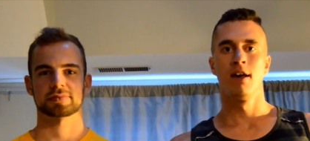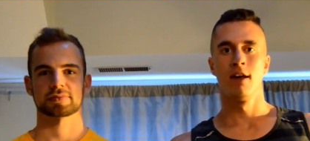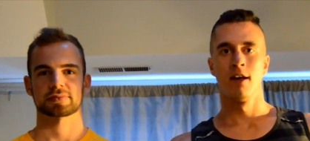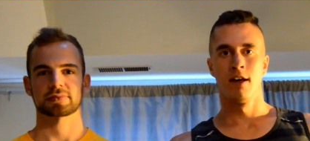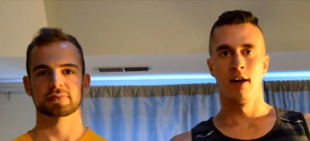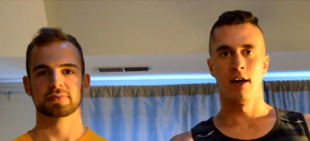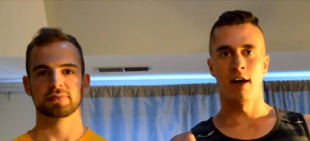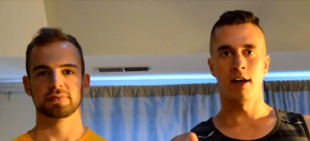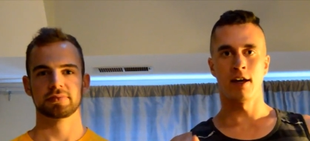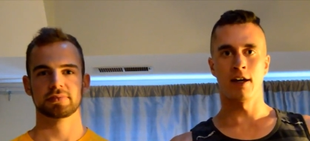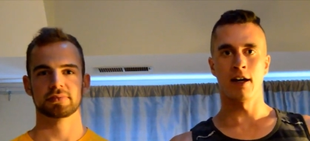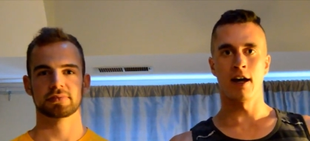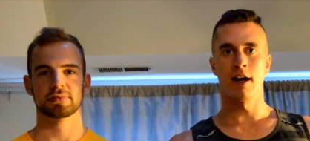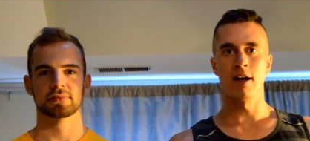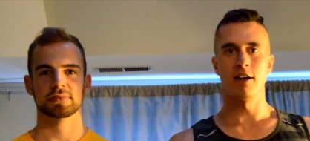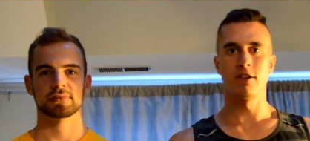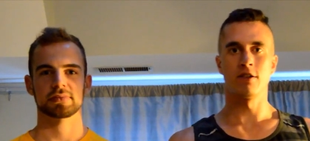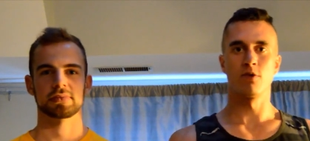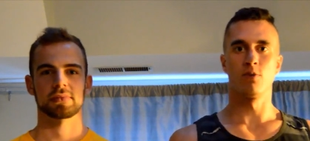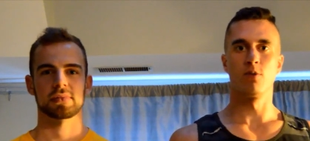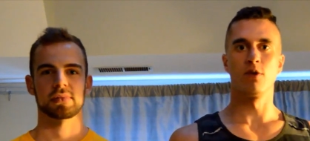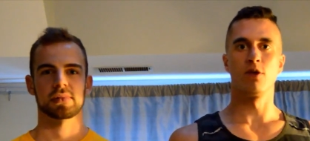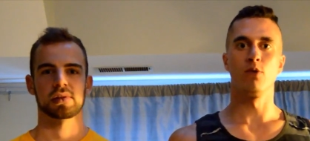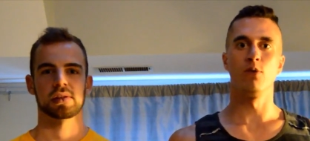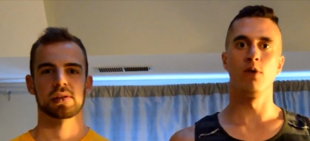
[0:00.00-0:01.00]
Speaker 1: Hey guys,
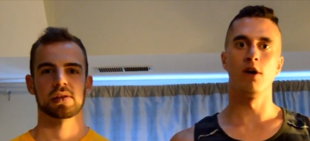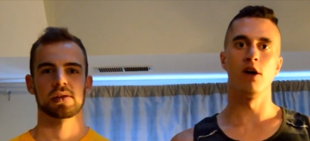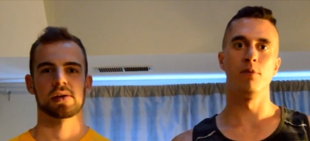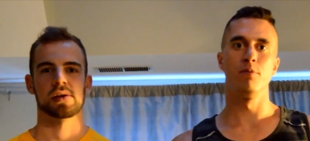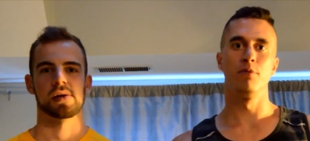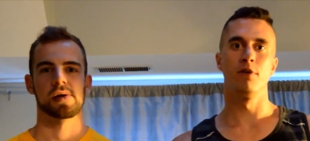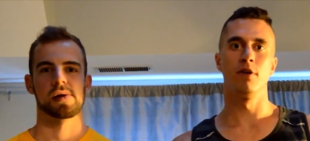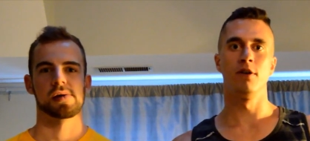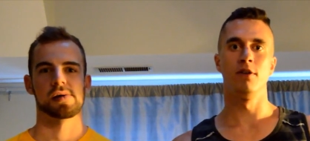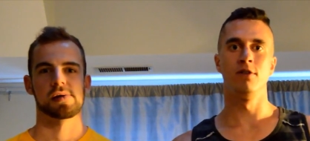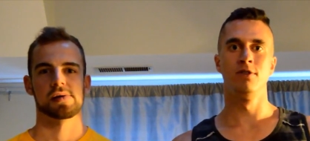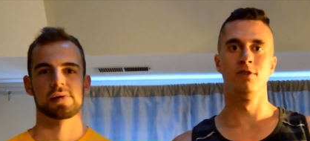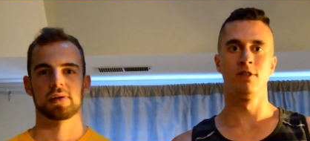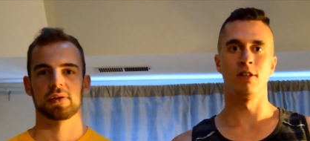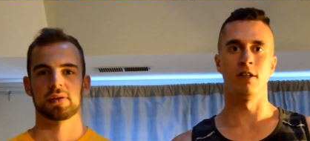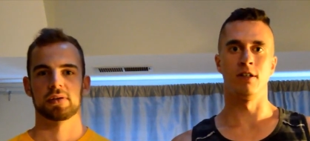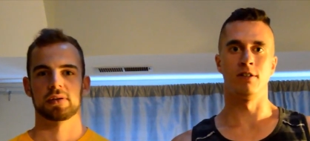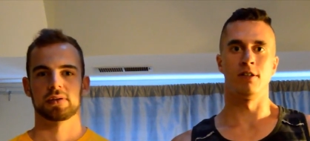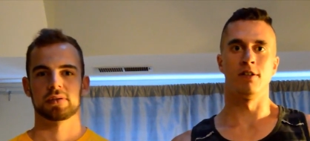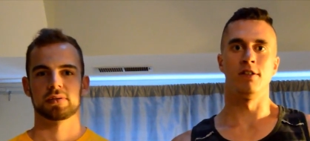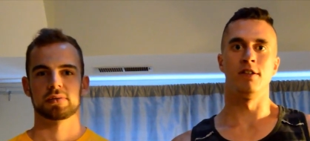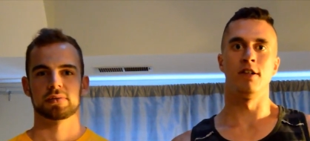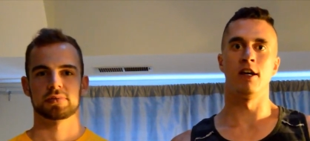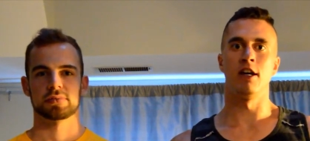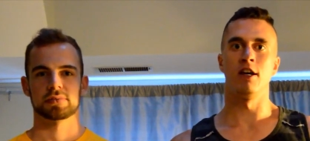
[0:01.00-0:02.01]
we're the Well Bros, and
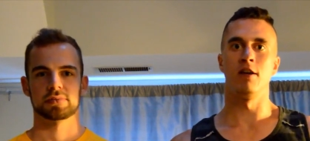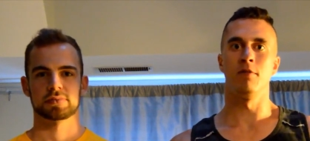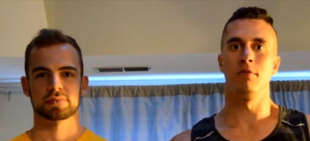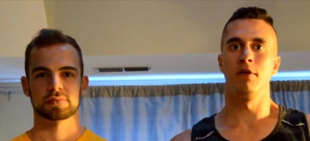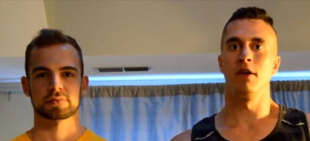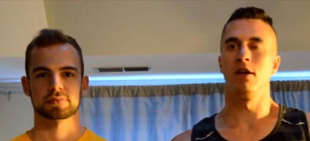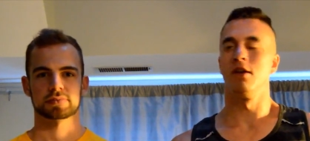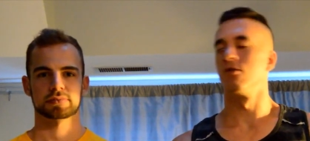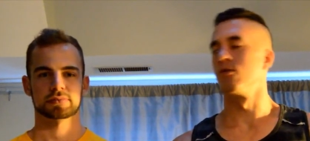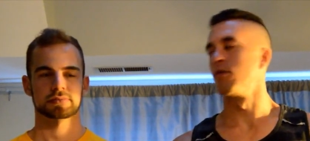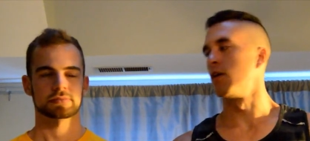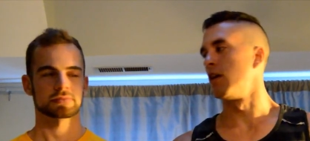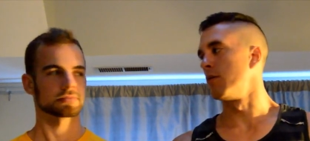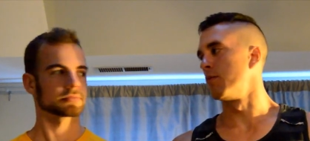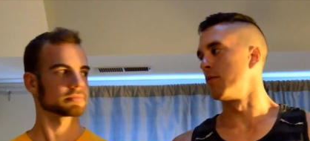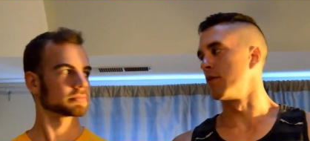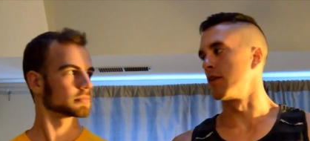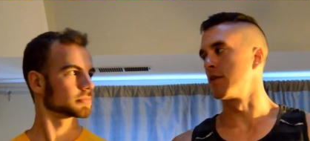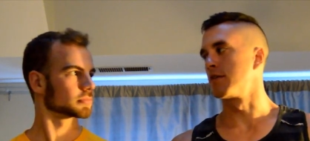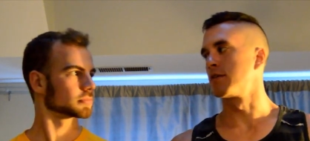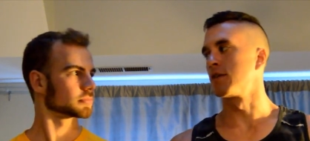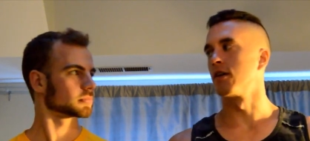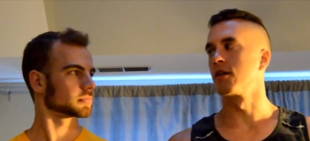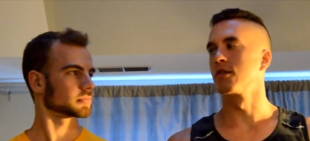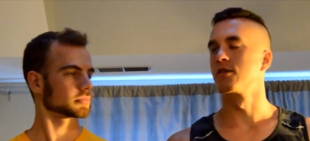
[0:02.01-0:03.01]
today me and Rob want to
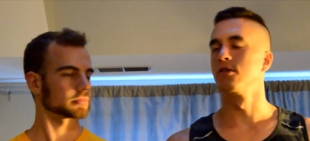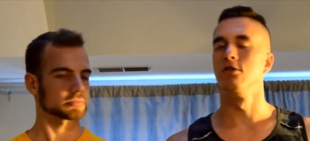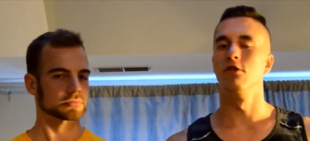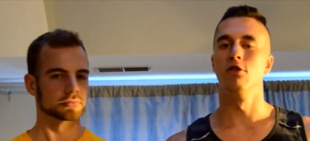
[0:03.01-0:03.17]
talk to you